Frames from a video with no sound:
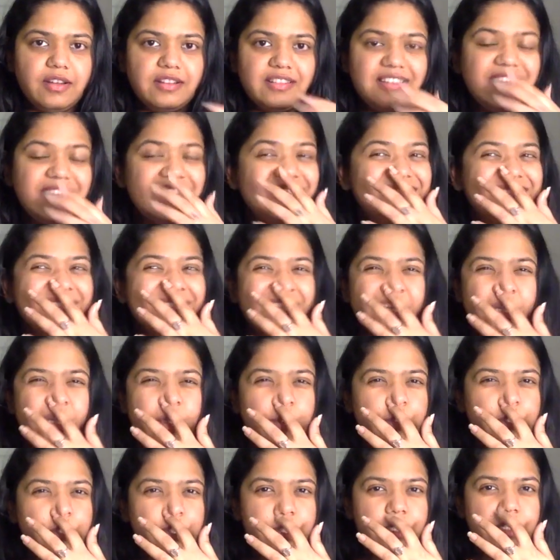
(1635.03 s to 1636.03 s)
The
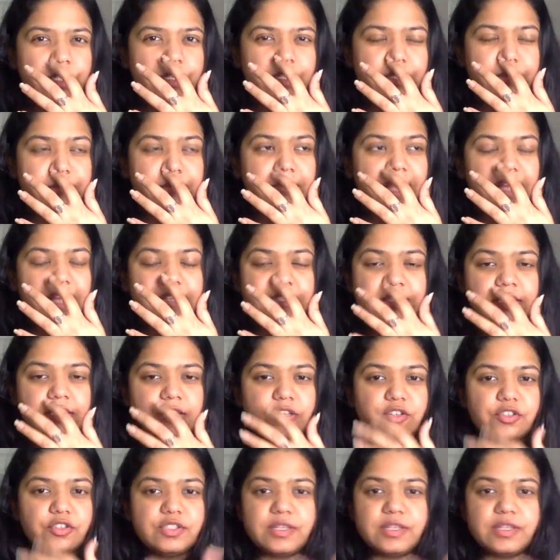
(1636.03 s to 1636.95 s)
execution, the masculine.